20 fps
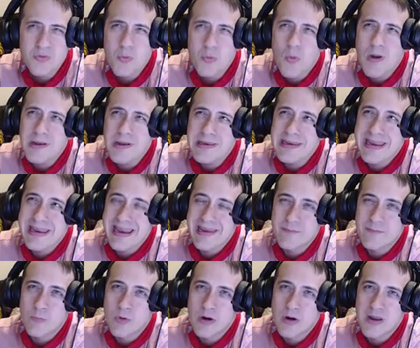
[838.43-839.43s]
There was one
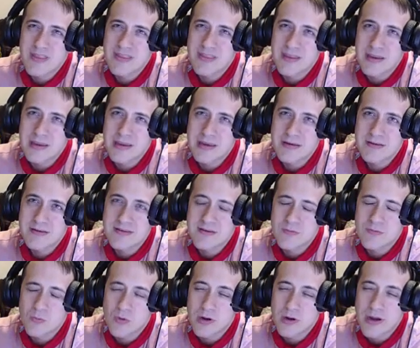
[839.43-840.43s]
game where I think
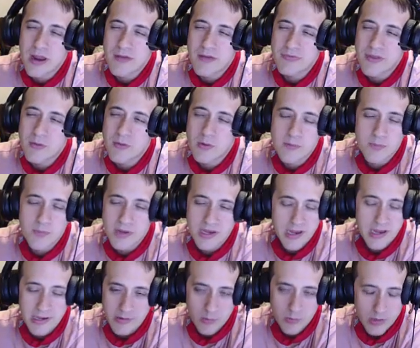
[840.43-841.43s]
it didn't work out that way,
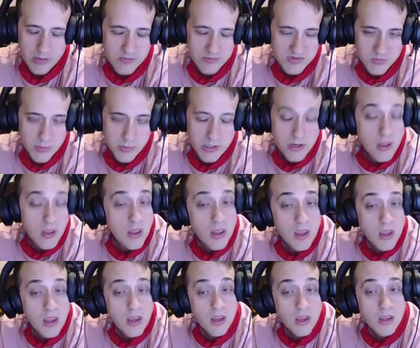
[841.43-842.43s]
but anyway, it was weird.